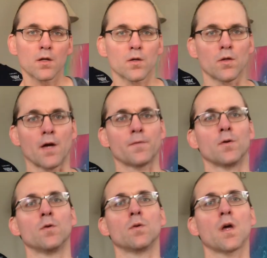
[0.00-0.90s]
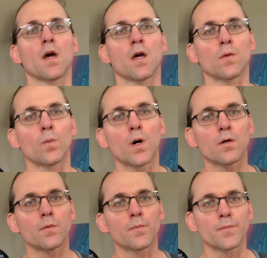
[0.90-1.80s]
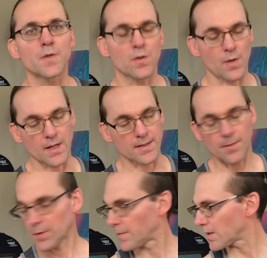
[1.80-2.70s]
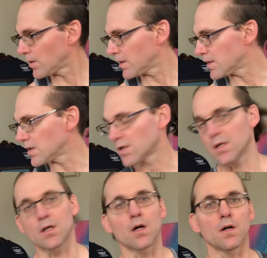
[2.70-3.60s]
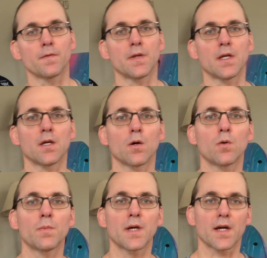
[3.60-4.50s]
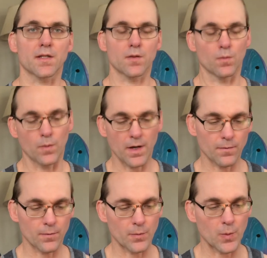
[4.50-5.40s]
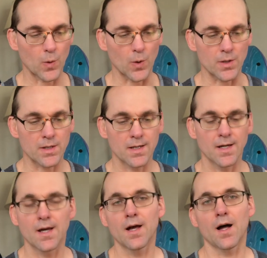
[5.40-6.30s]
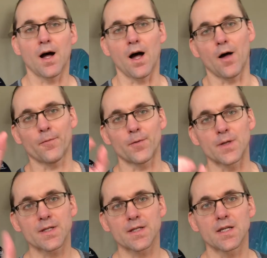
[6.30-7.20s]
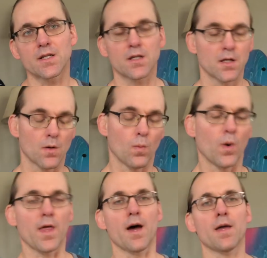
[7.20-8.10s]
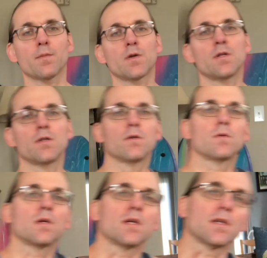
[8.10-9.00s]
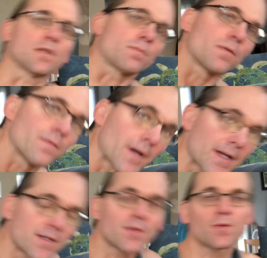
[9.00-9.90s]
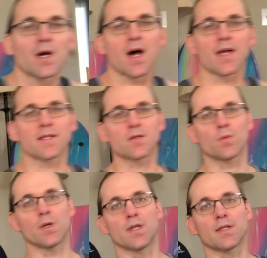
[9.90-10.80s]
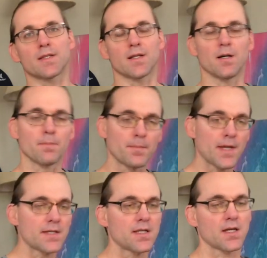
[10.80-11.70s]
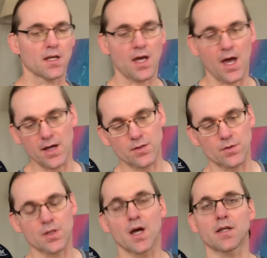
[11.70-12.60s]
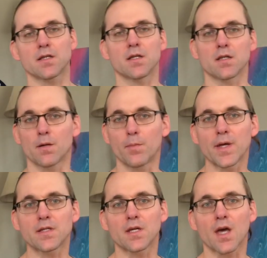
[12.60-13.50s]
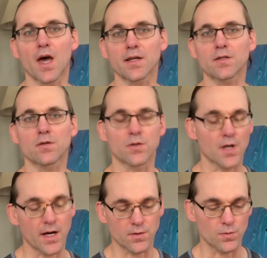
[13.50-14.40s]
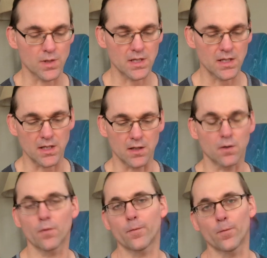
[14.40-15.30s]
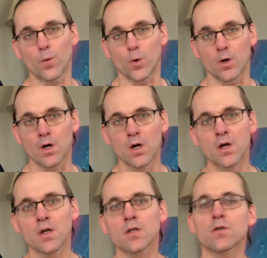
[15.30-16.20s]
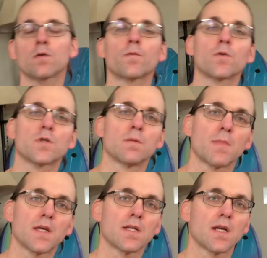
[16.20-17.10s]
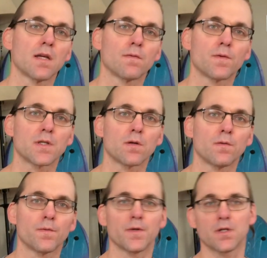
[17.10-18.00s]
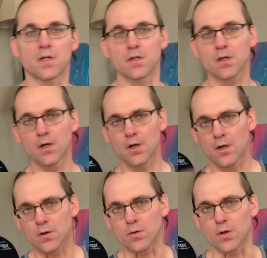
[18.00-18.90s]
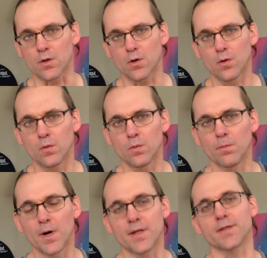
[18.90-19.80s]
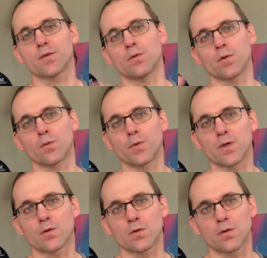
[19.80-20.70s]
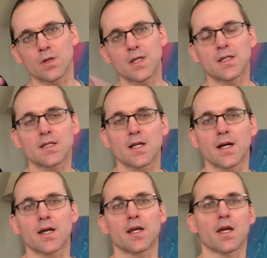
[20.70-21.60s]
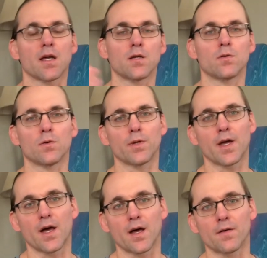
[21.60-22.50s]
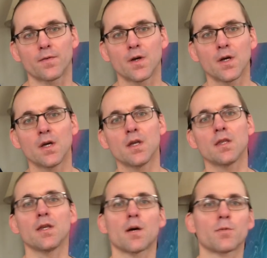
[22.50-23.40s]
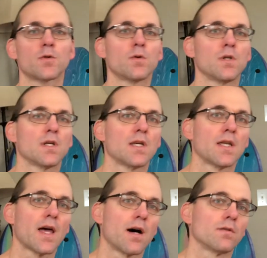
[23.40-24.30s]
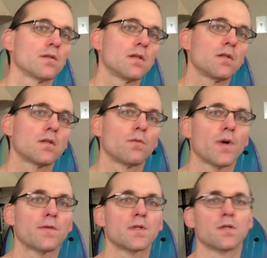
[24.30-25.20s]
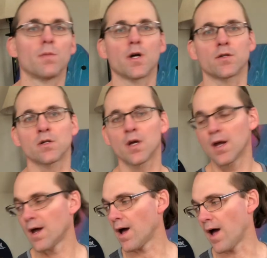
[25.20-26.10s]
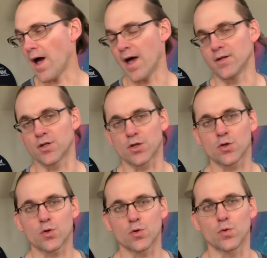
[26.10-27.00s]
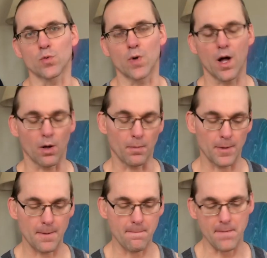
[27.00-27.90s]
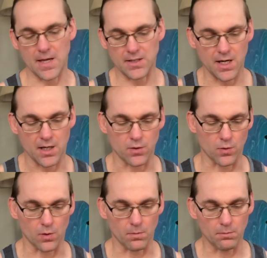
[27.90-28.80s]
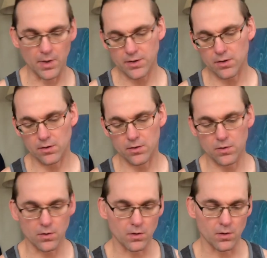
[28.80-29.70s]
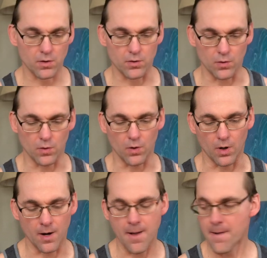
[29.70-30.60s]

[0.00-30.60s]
Good afternoon and welcome to a supplemental edition of the OBX Wave Report. For this edition, what I am going to do is provide you guys with some basic exercises, a basic exercise routine for surfers and maintaining physical fitness during the cold months or when you're inside and you don't have the opportunity to get out into the waves as much, and just to help maintain your musculature, your